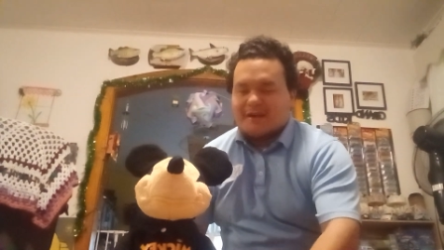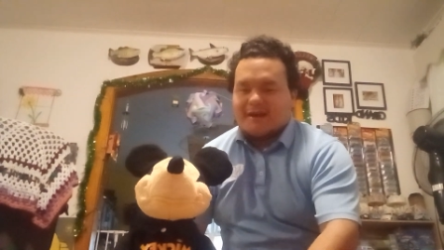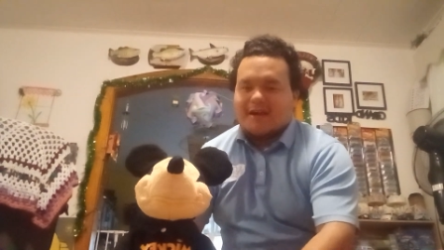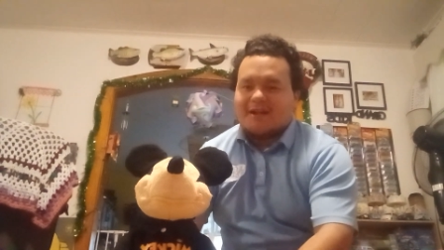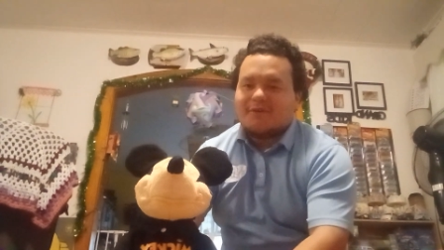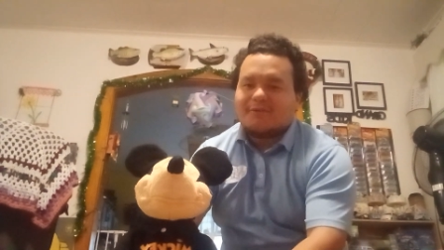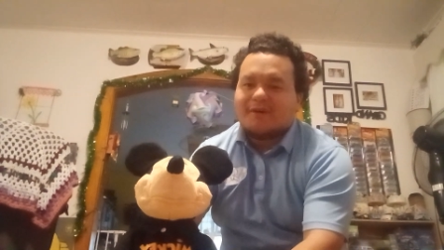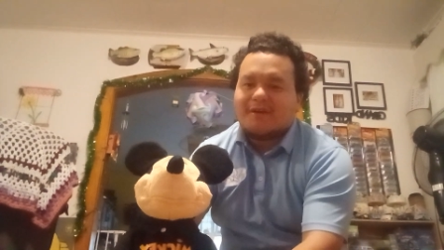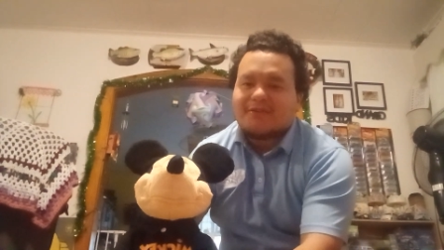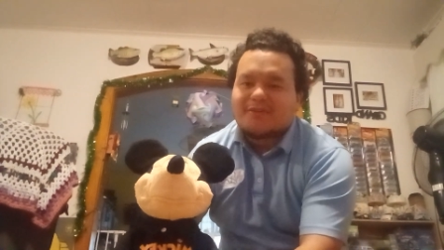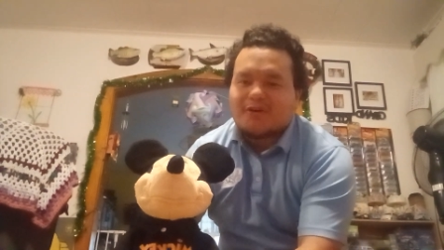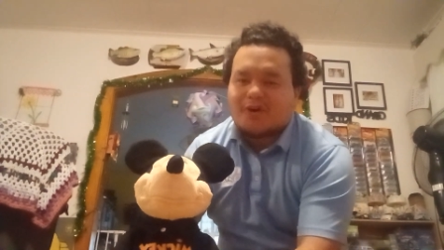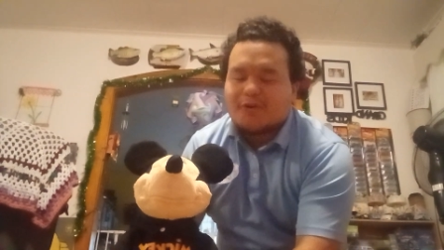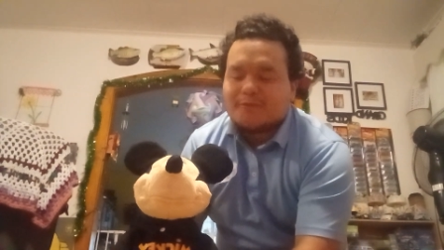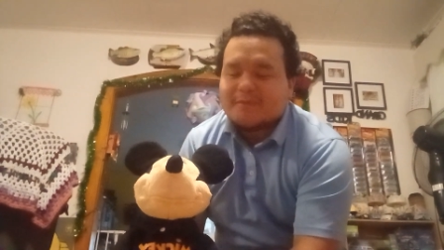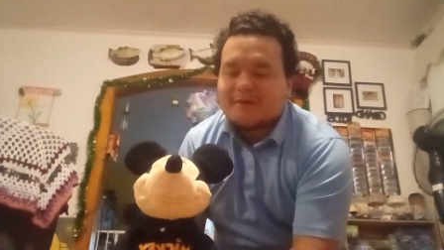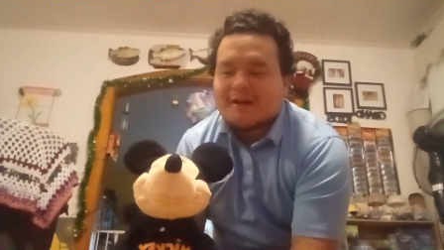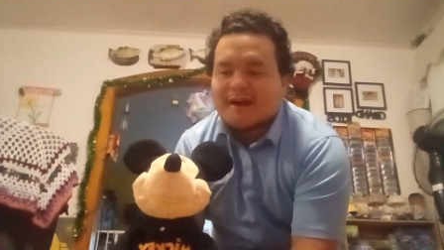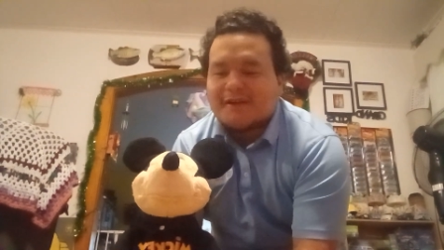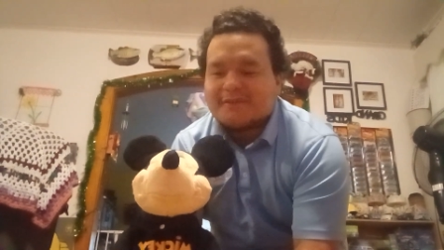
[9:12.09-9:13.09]
Anyways, I
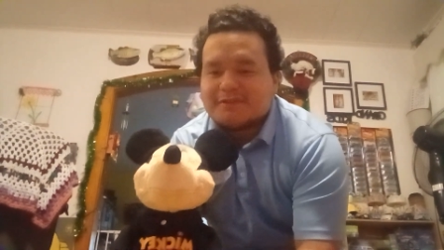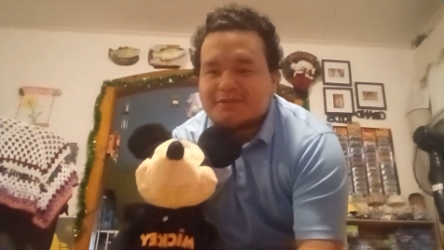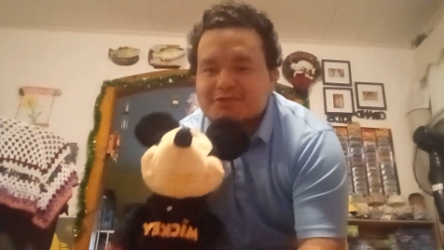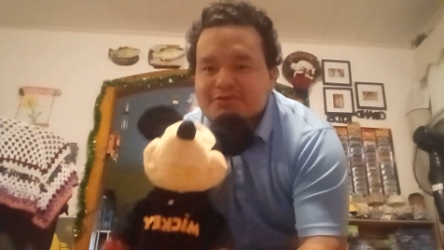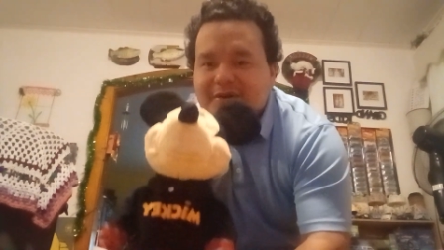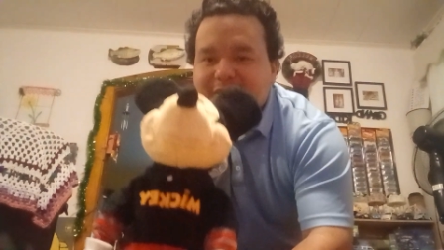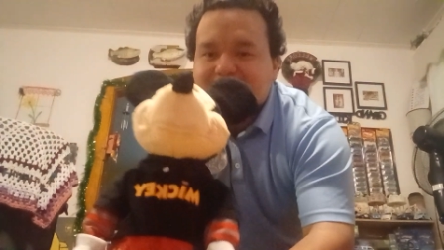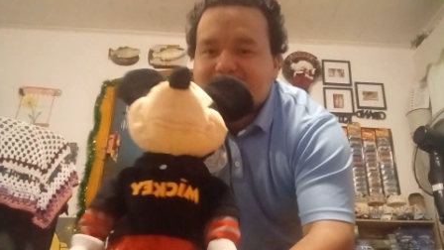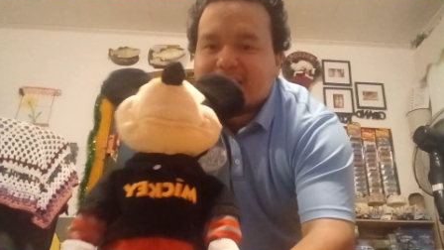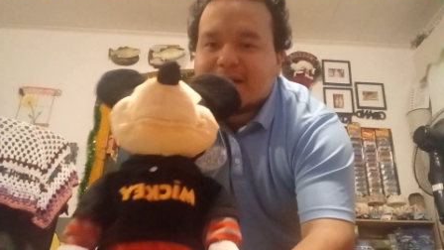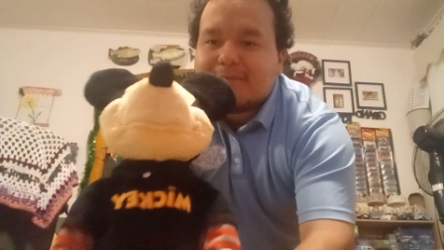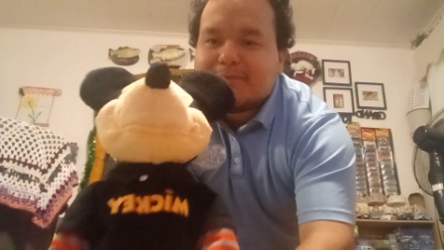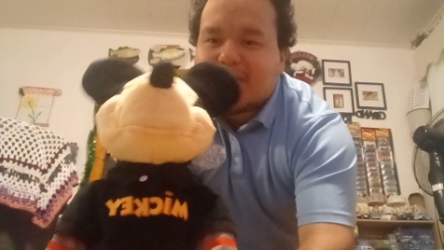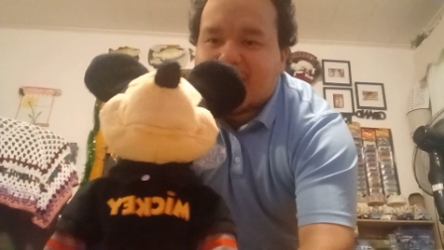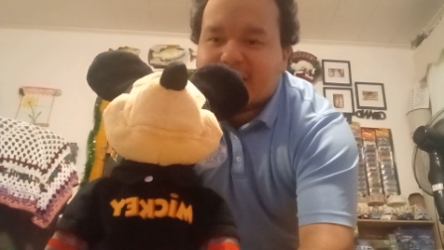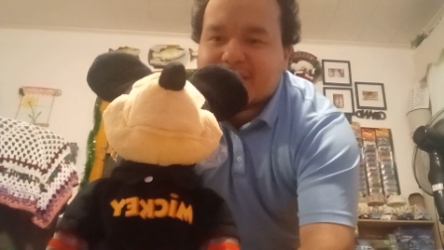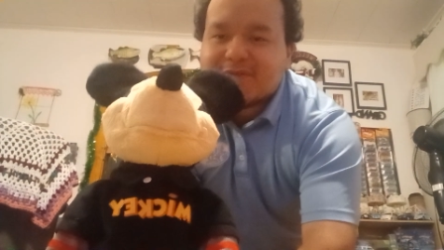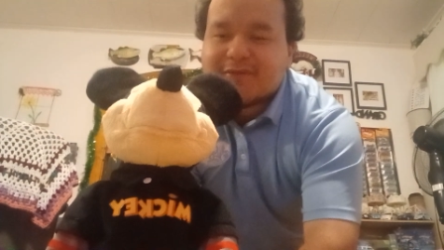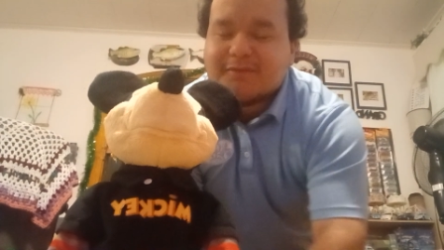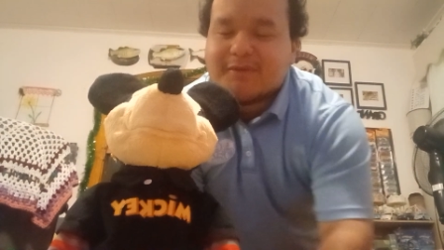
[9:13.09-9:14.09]
hope you guys enjoyed the
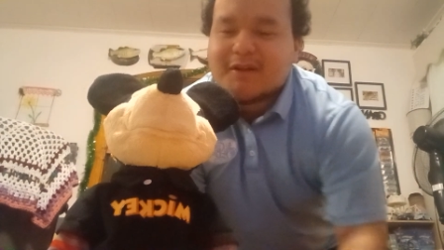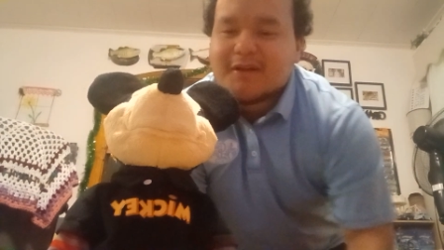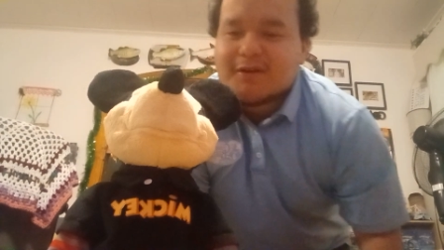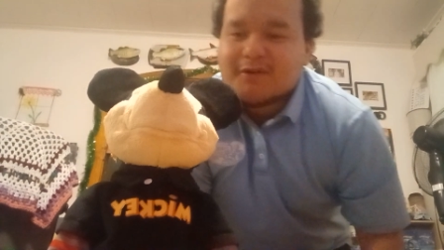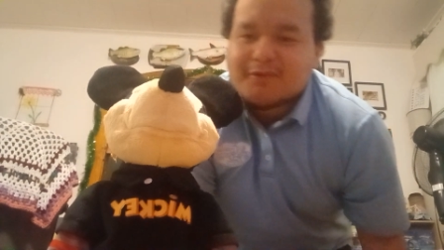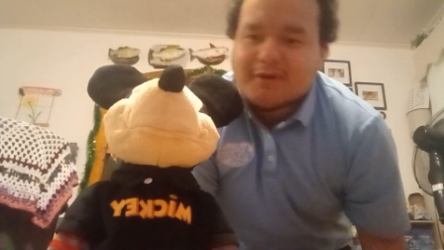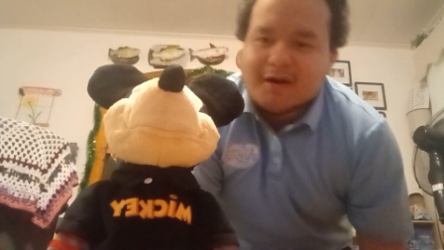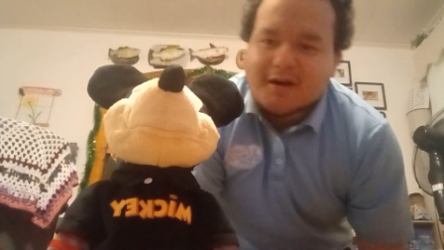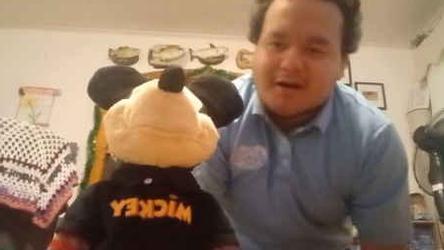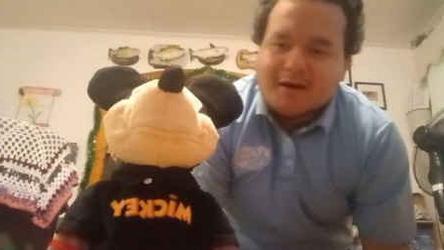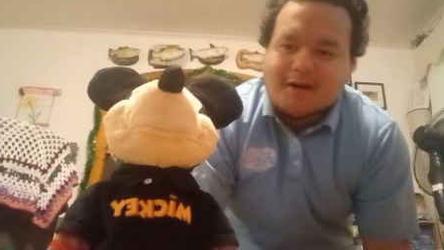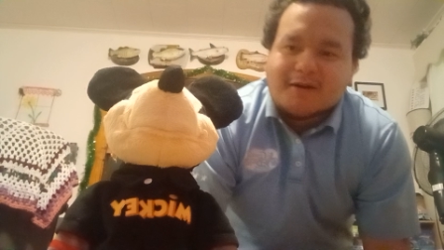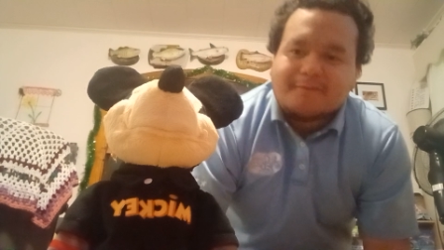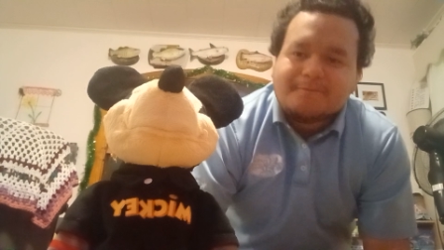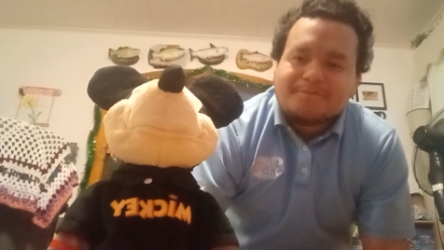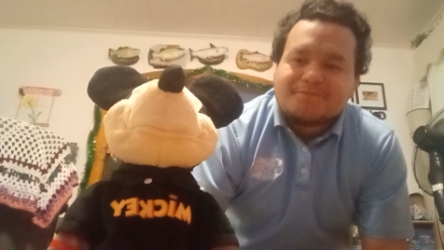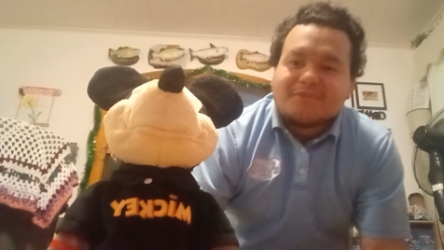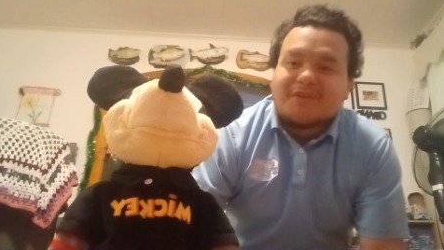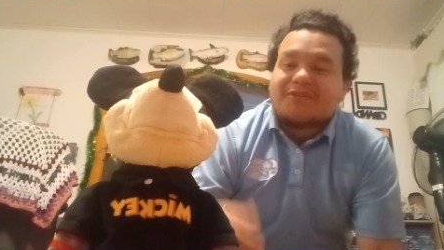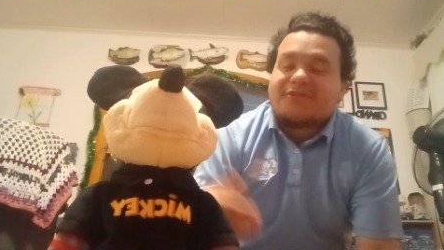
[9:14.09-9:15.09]
unboxing video of
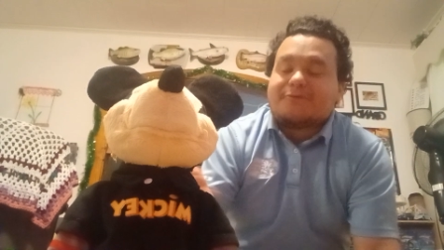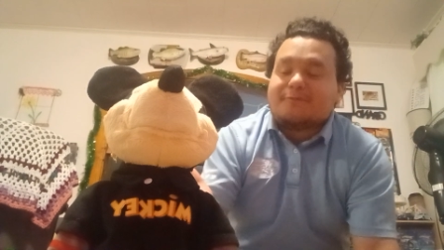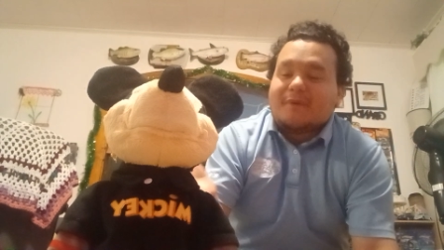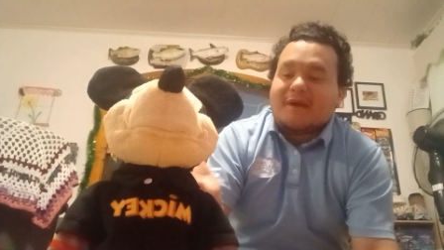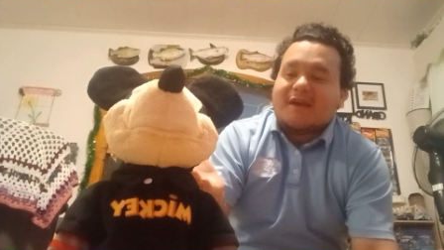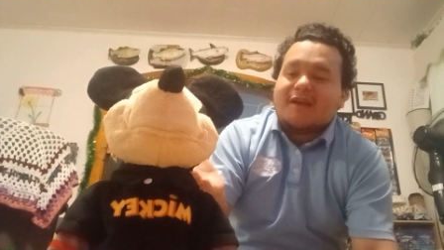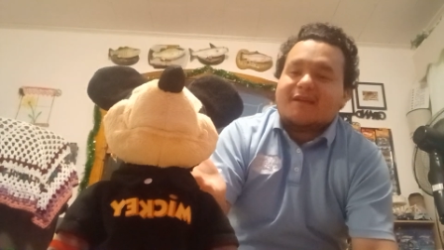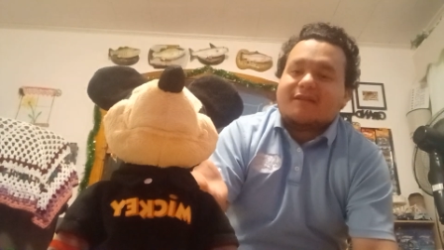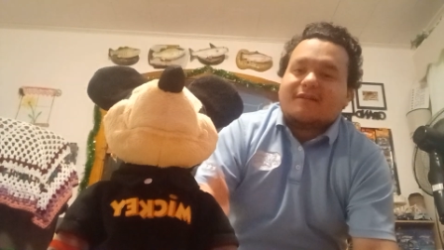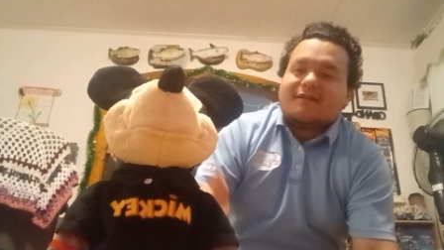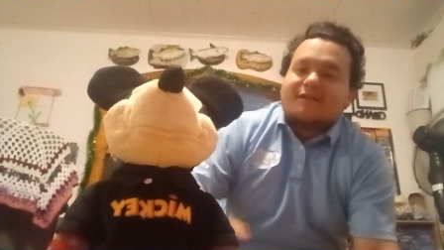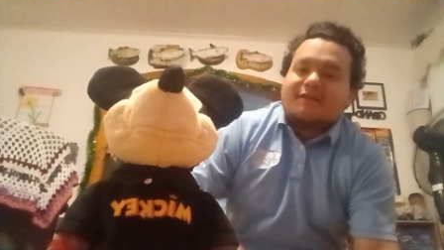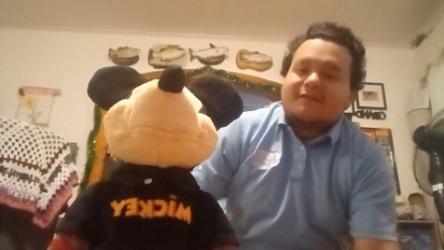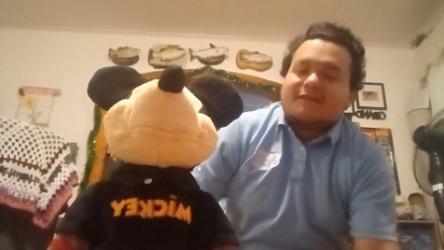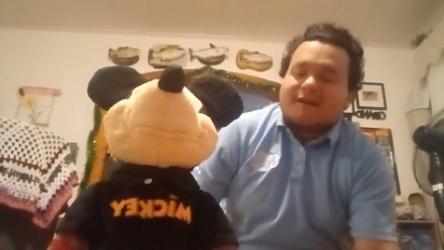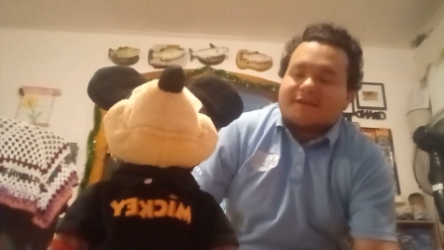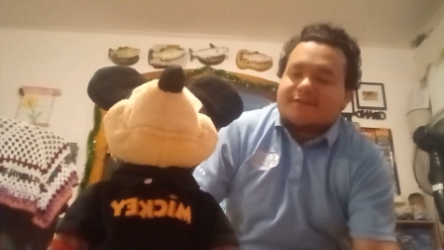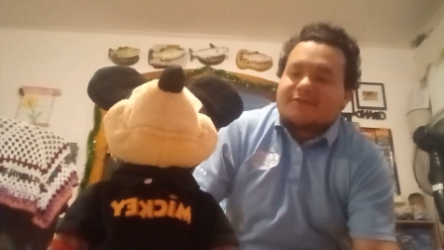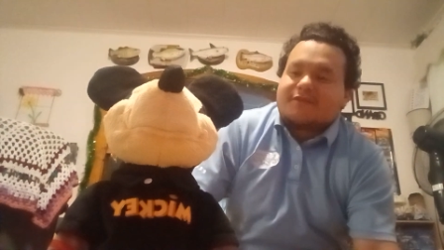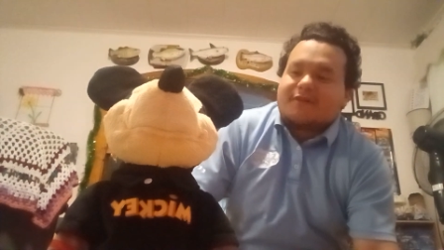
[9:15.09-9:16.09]
the Spain
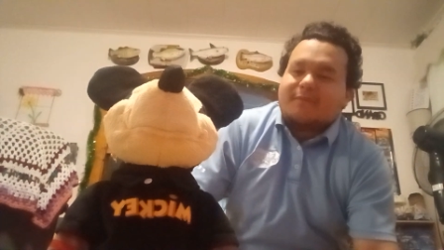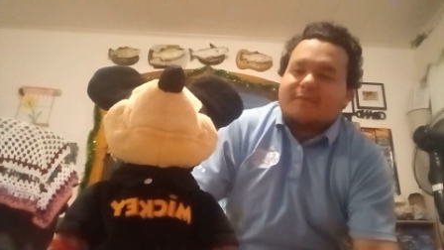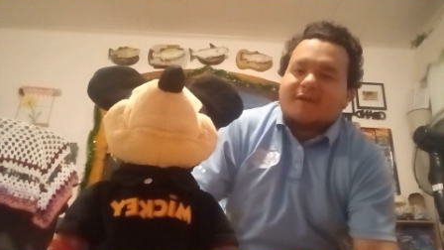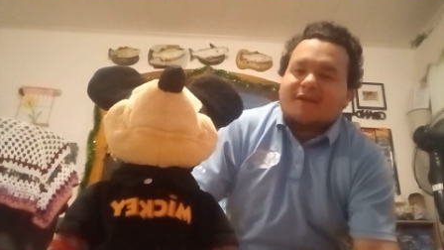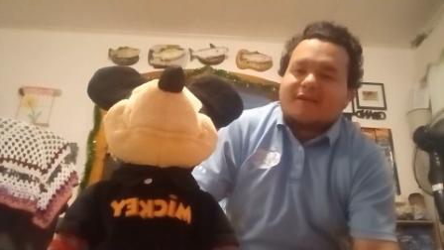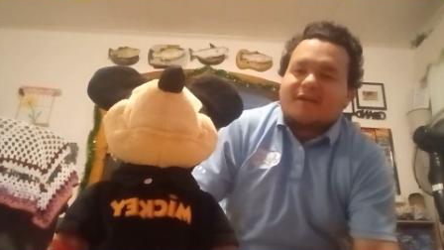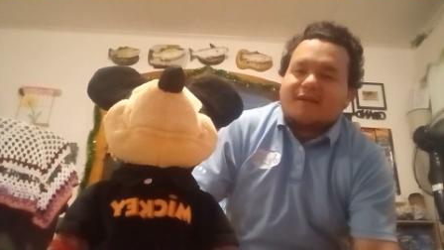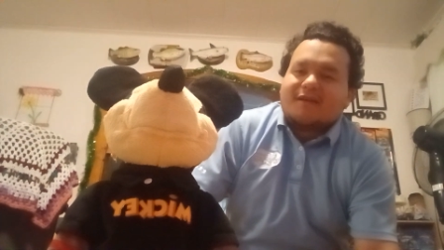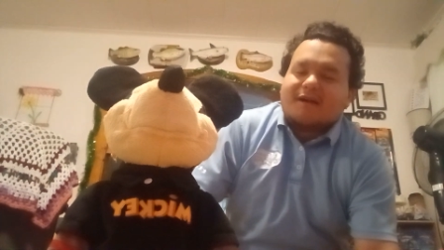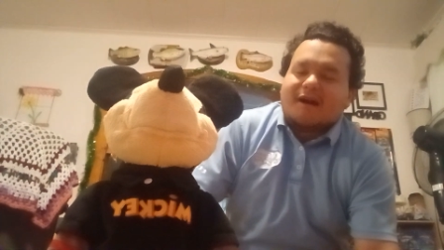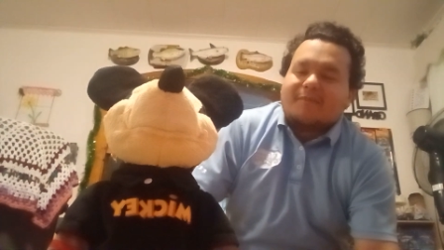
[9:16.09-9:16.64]
dancer Mickey.